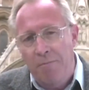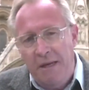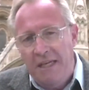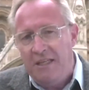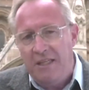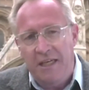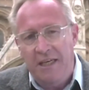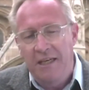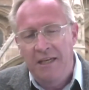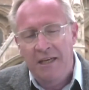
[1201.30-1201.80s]

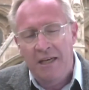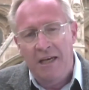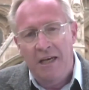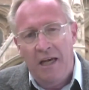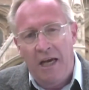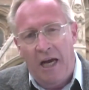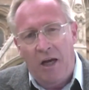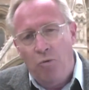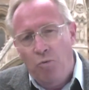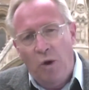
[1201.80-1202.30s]
committee,
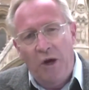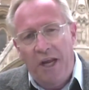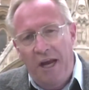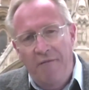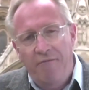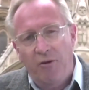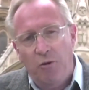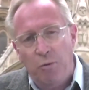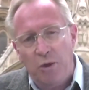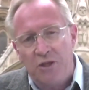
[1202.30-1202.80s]
and
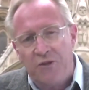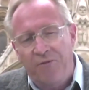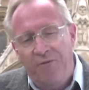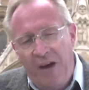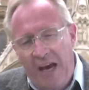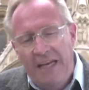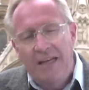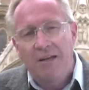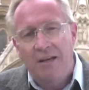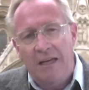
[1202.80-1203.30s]
whatever was
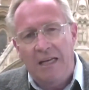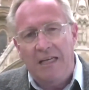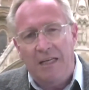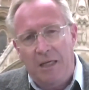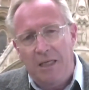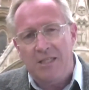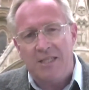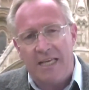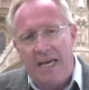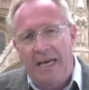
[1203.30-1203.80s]
finally
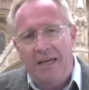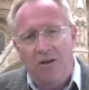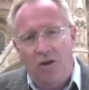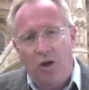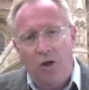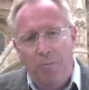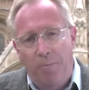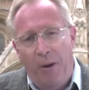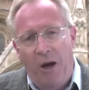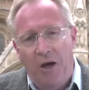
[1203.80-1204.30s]

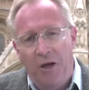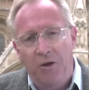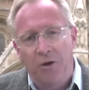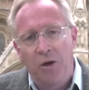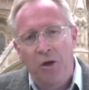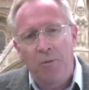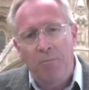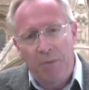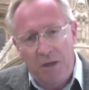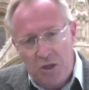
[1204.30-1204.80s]
decided
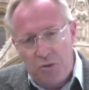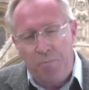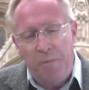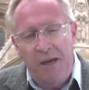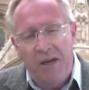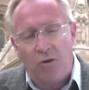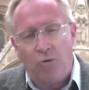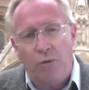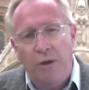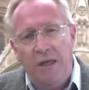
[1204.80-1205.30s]
upon must
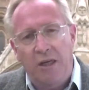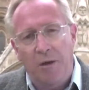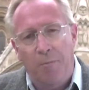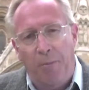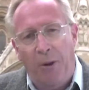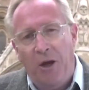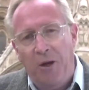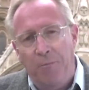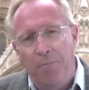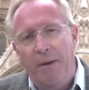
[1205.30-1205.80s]
be agreed
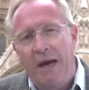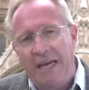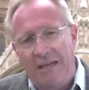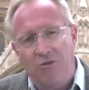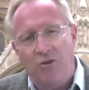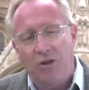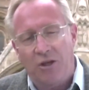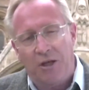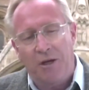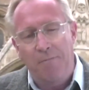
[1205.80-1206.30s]
upon
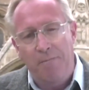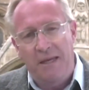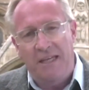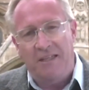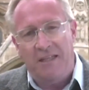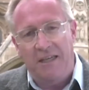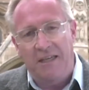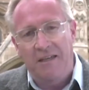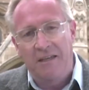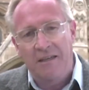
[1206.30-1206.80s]
by the
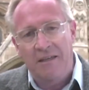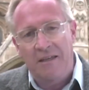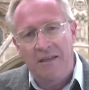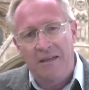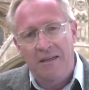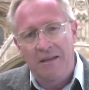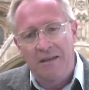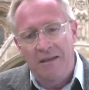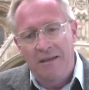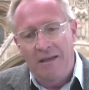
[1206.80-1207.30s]
committee.
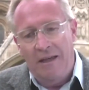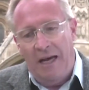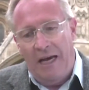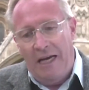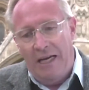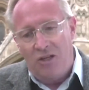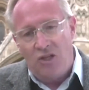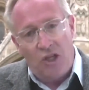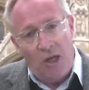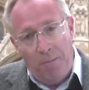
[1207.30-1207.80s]

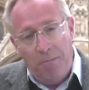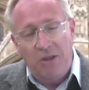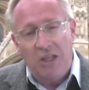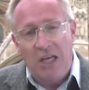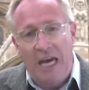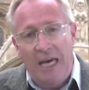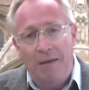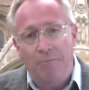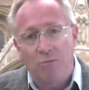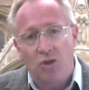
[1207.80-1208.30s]

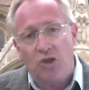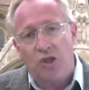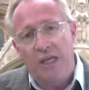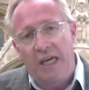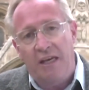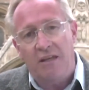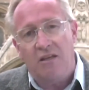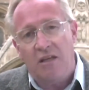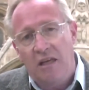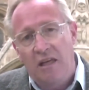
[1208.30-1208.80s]
Sometimes
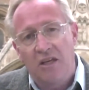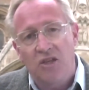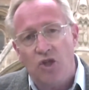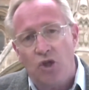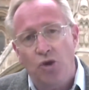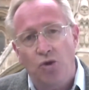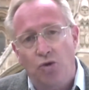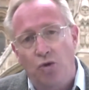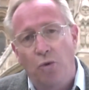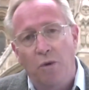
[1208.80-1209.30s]
they had to
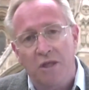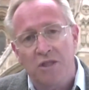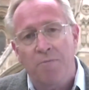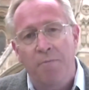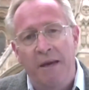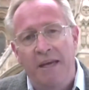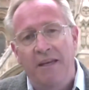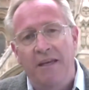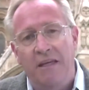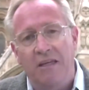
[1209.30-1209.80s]
listen to
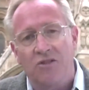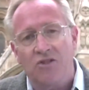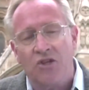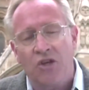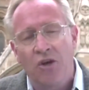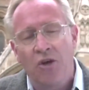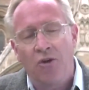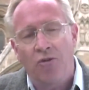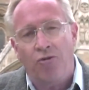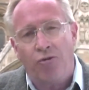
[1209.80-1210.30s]
as many
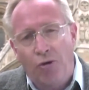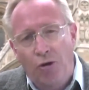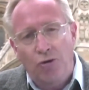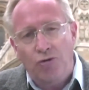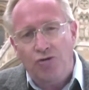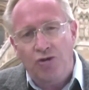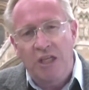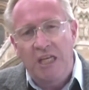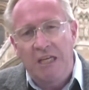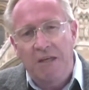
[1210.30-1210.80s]
as
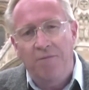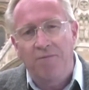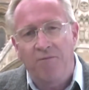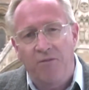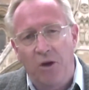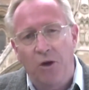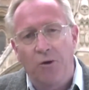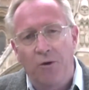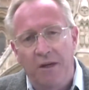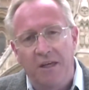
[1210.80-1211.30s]
13
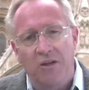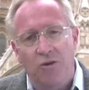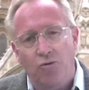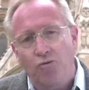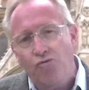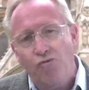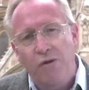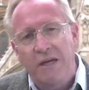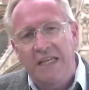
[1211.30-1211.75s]
variant